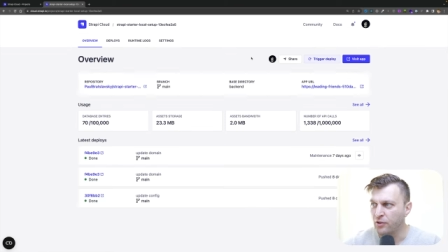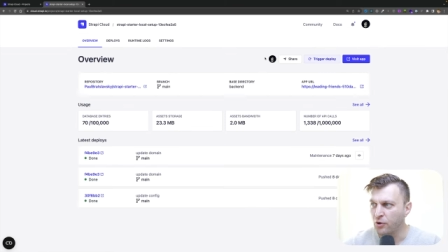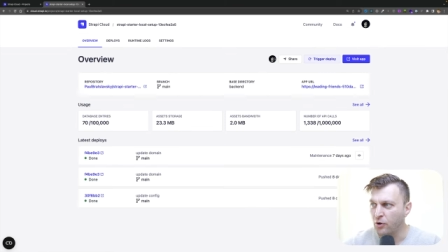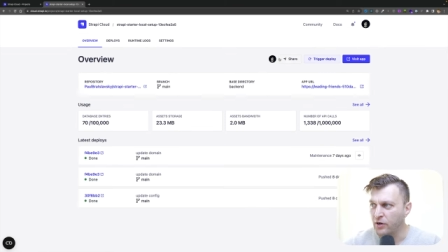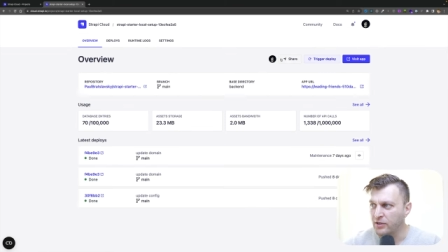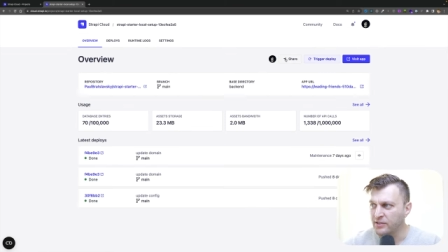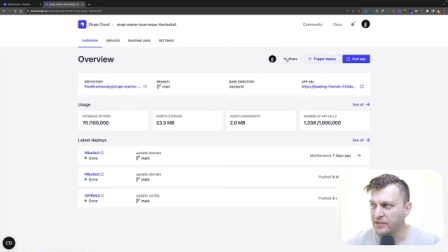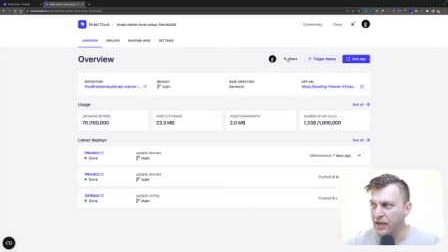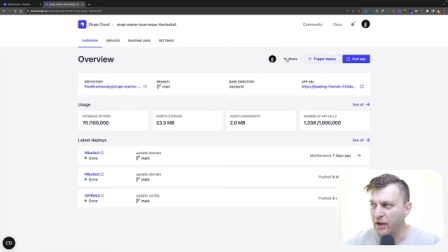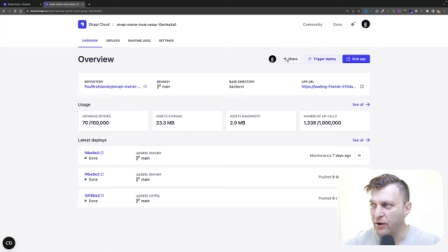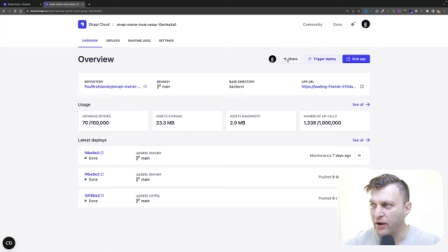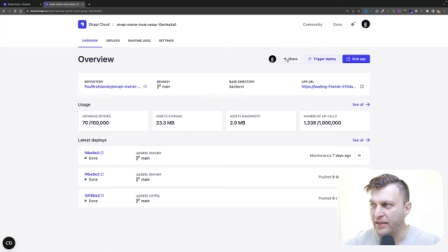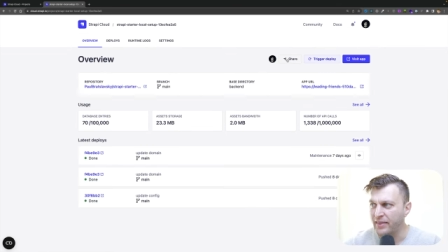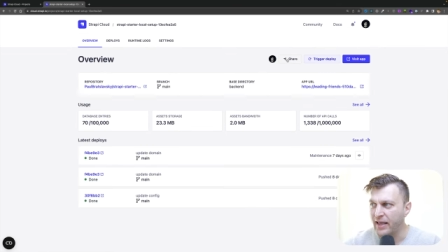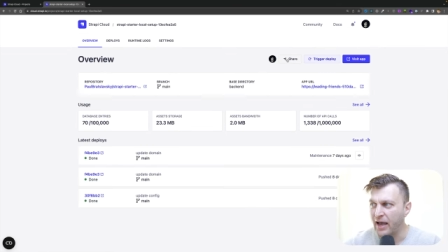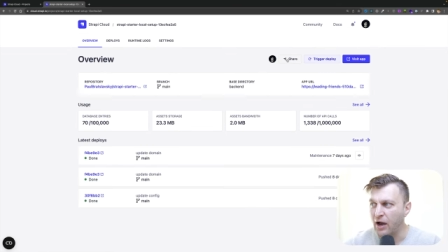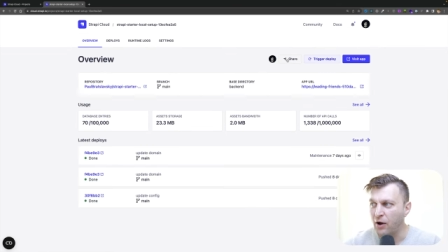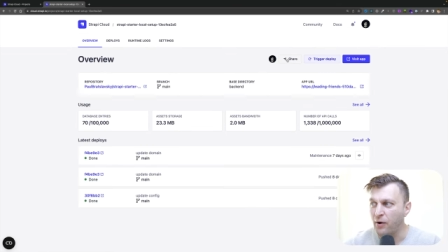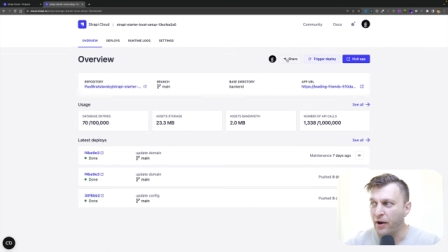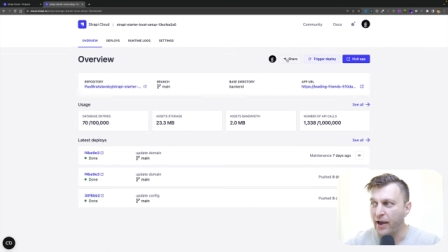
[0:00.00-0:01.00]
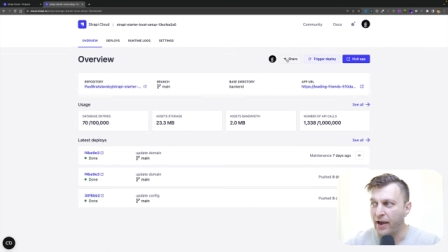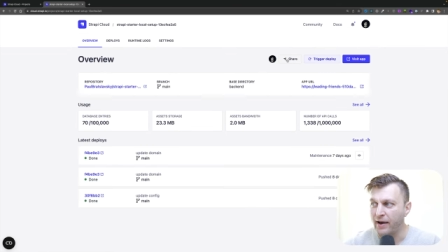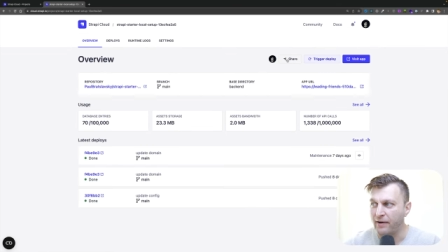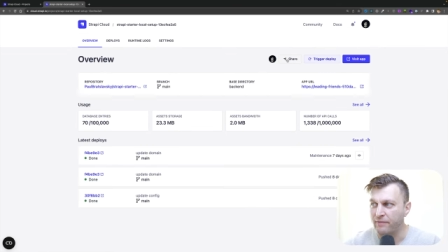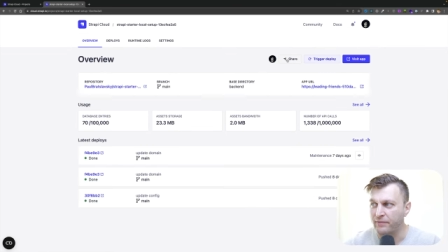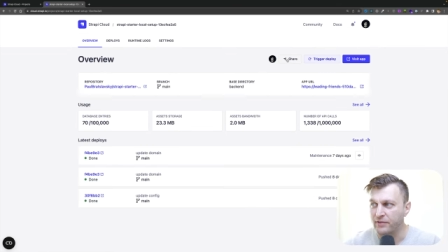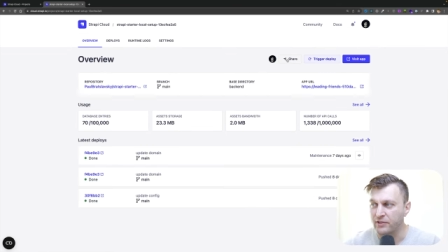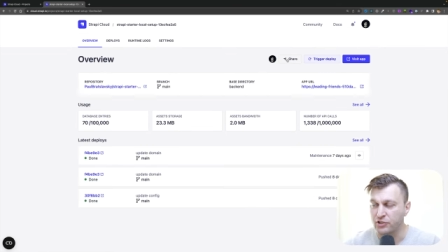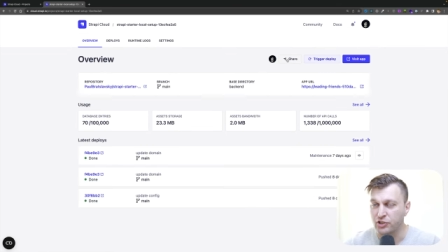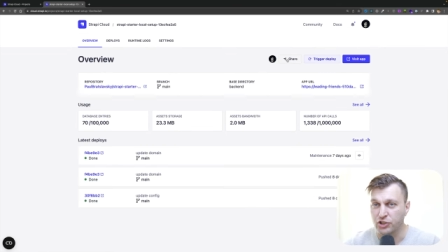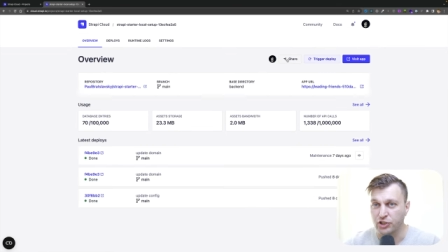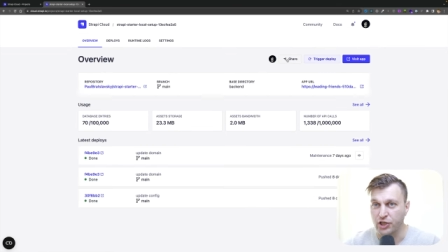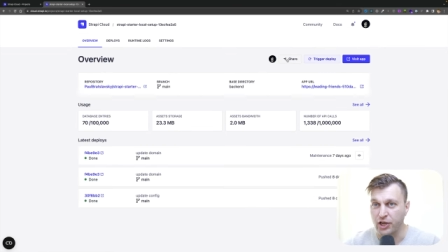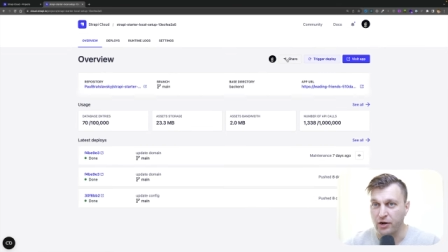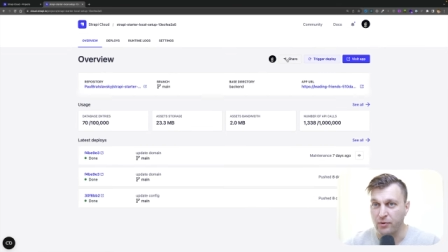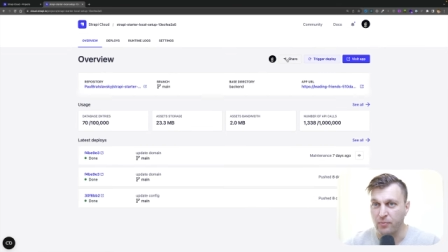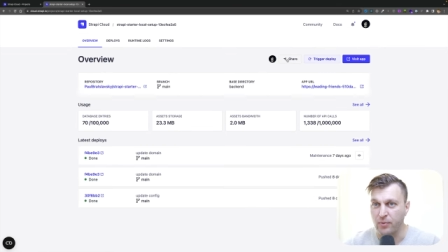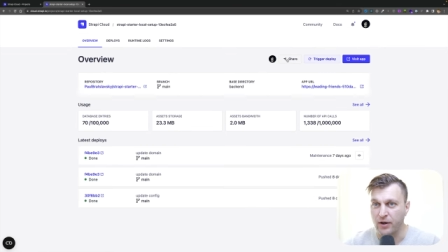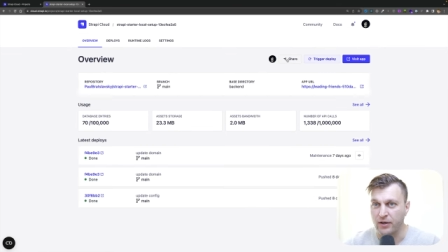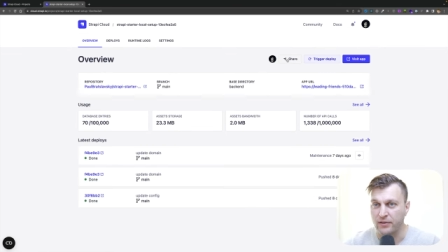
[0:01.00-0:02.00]
Notice how I now have this
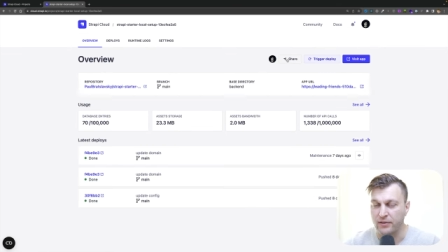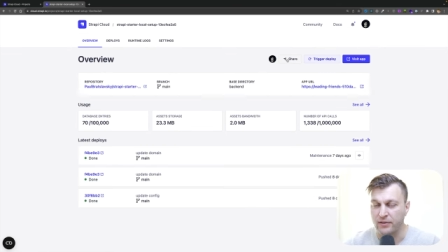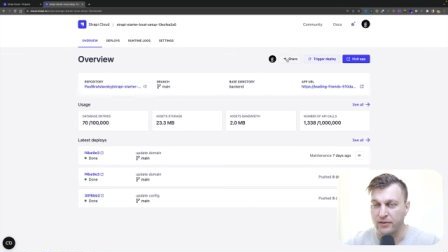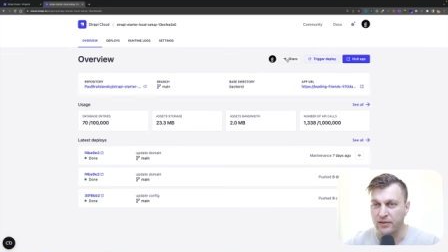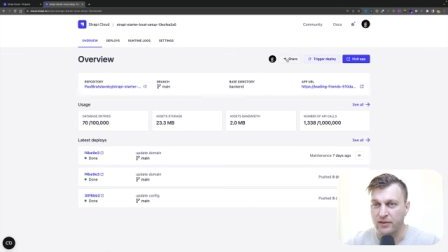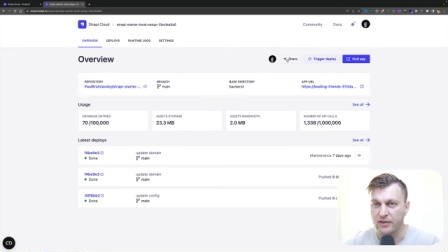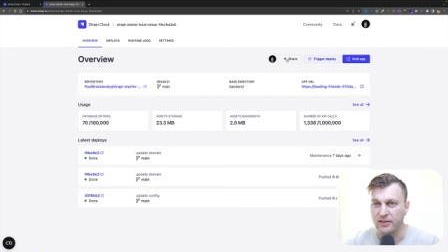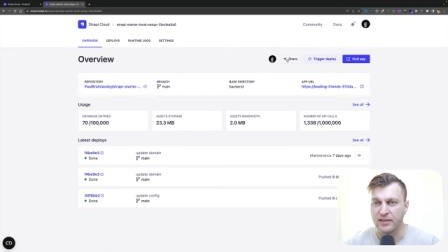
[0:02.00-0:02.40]
share button.